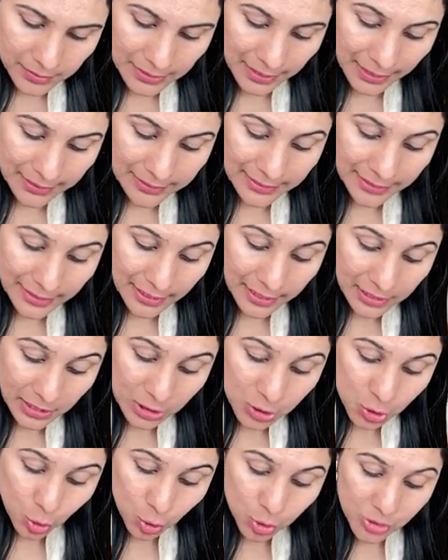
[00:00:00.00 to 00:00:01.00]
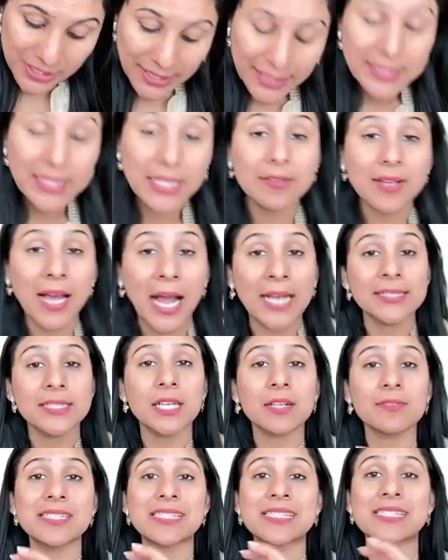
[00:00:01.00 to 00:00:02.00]
that they are associated
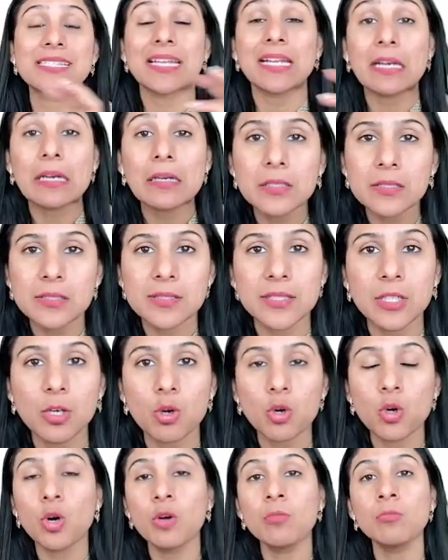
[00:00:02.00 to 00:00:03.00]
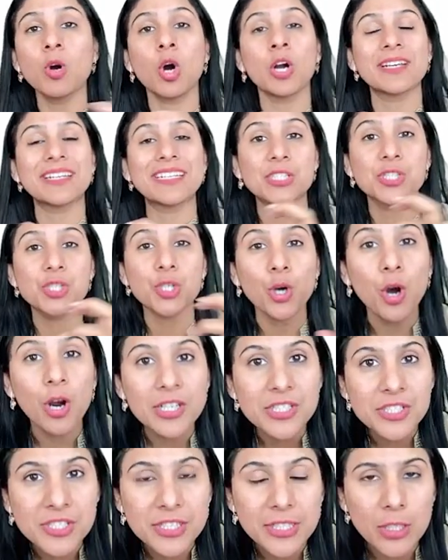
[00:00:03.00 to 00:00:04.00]
either with Stickler syndrome or
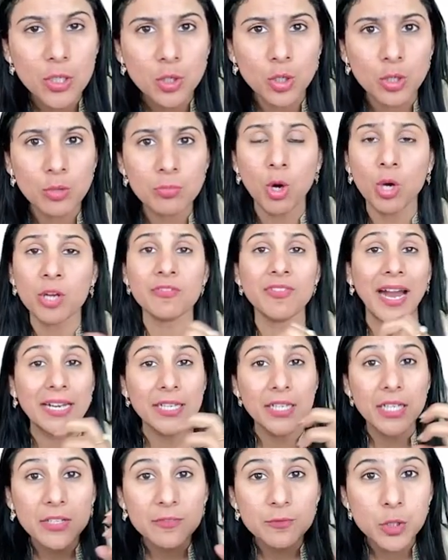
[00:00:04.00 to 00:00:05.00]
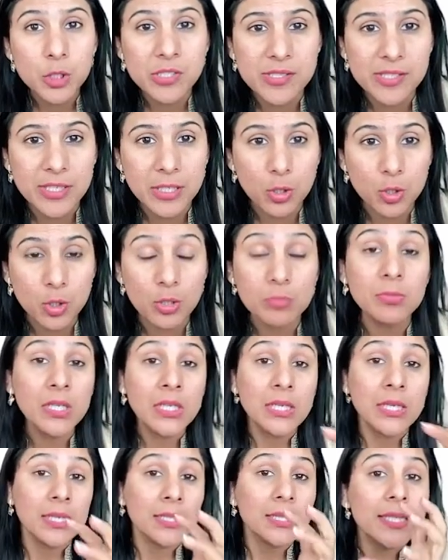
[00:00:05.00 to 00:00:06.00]
DiGeorge syndrome or Van der Woude syndrome.
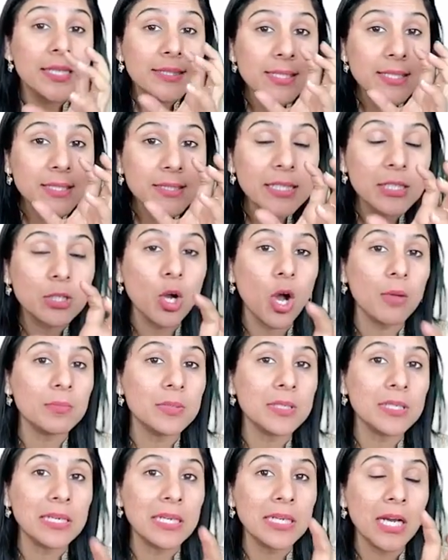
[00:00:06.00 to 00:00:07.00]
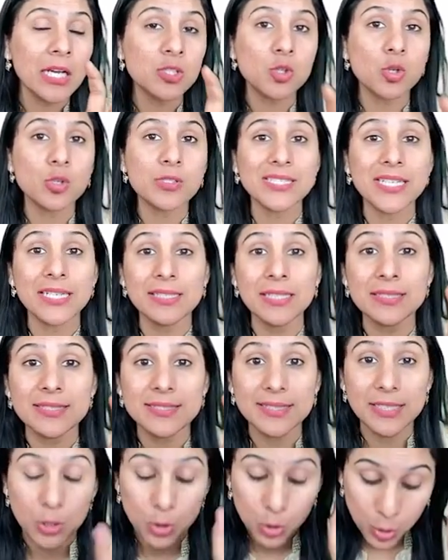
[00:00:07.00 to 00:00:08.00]
These are the commonly associated
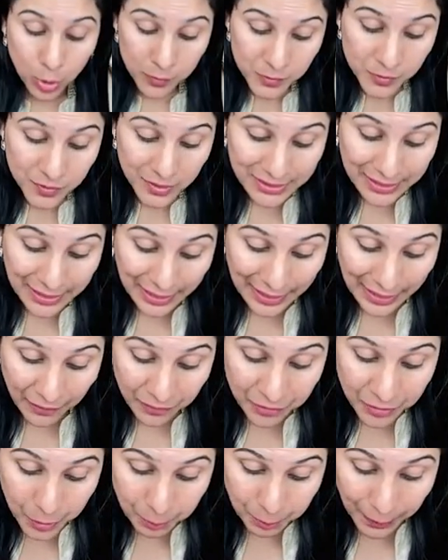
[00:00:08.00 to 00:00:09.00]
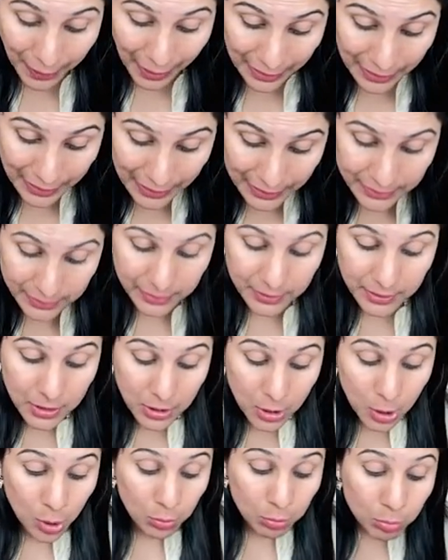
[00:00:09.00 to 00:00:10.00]
syndromes with cleft palate.
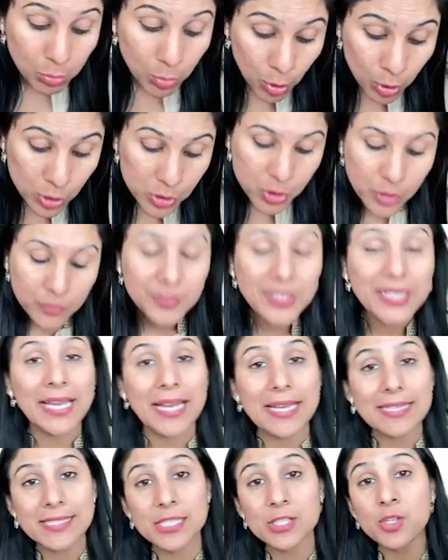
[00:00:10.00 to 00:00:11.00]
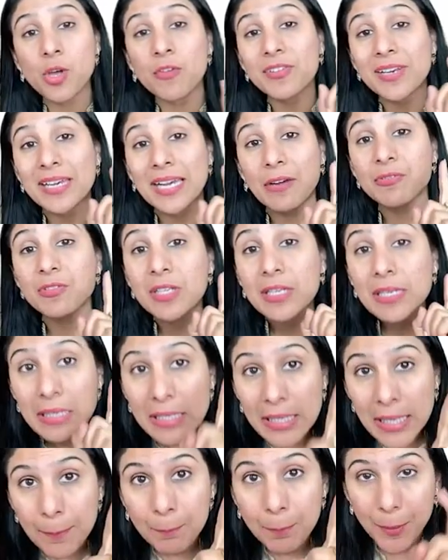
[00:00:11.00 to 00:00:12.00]
Most of the cases of cleft
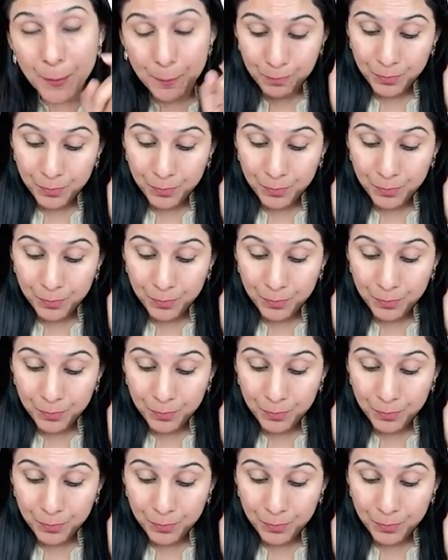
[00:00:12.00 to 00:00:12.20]
lip